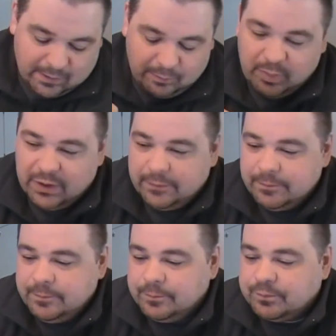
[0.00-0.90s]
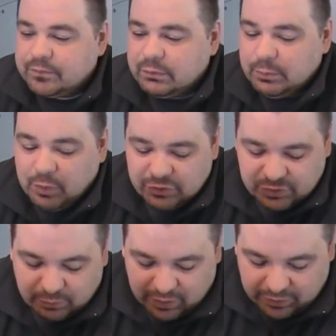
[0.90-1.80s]
But
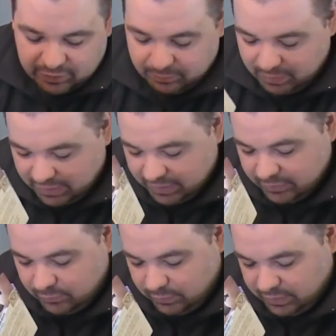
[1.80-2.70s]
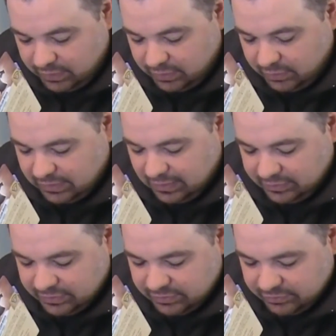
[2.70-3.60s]
Repulsion Breath combined with
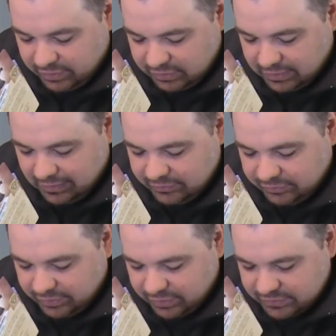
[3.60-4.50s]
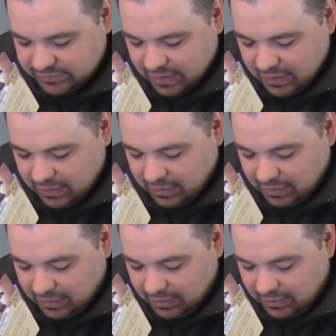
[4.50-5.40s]
Kelendradar's
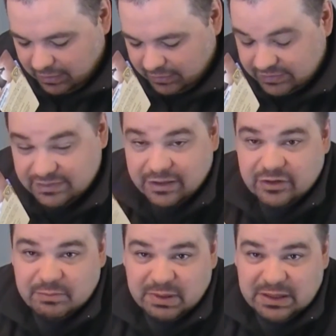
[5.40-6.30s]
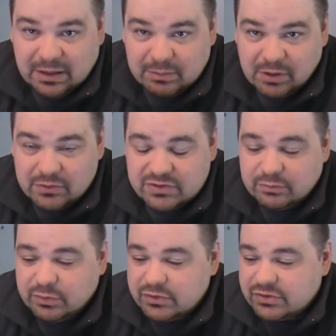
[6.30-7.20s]
desire to be up close
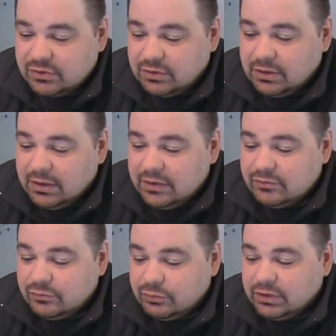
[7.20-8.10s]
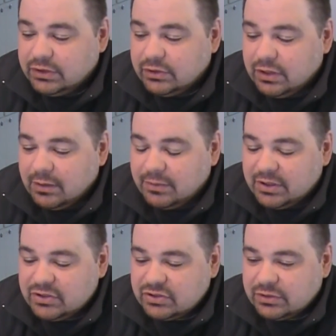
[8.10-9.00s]
and personal, really good
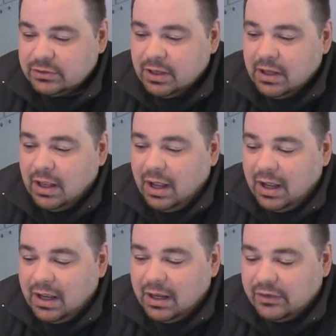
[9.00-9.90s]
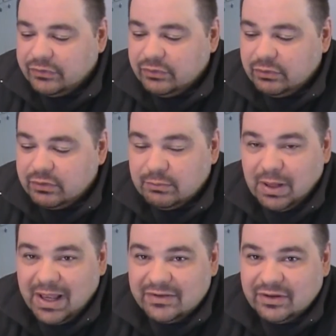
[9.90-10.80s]
combination. So you can
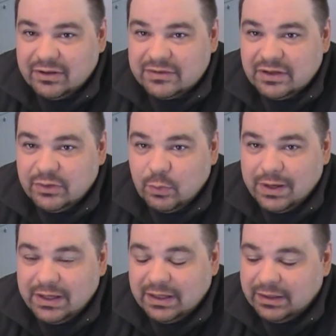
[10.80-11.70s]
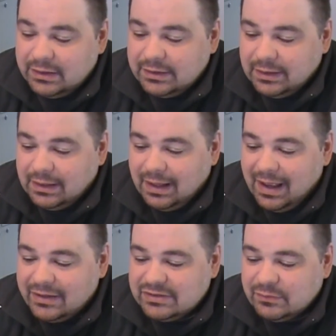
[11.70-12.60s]
blast this on the way in. It'll
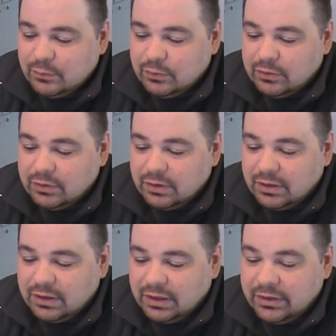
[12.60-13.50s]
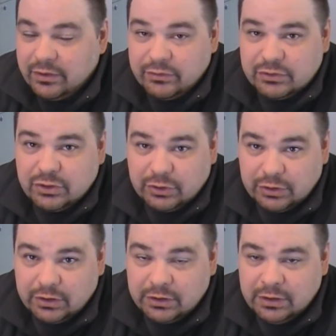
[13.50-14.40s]
last for another
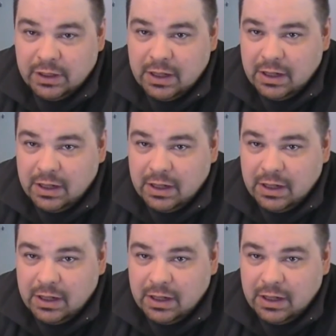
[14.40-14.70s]
turn.